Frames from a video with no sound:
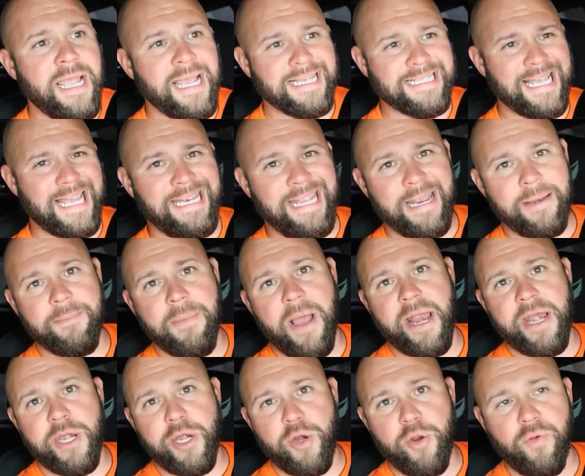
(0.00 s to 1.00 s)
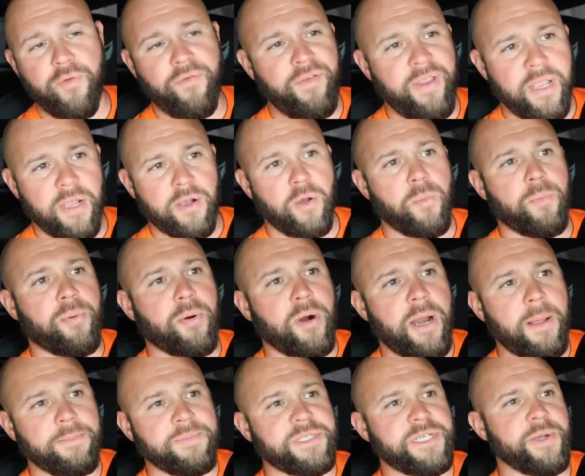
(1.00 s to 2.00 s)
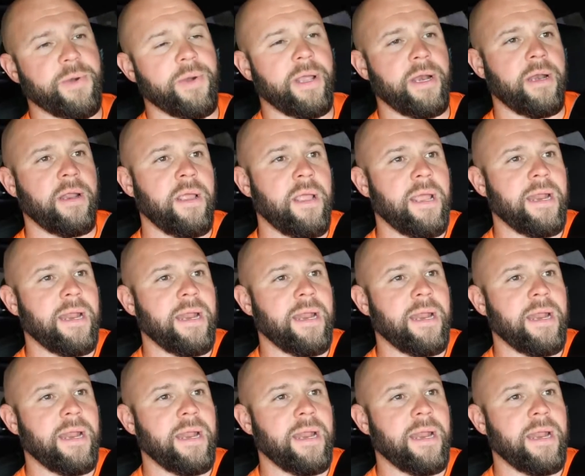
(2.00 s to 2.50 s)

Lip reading: is I did my new vehicle prep to it.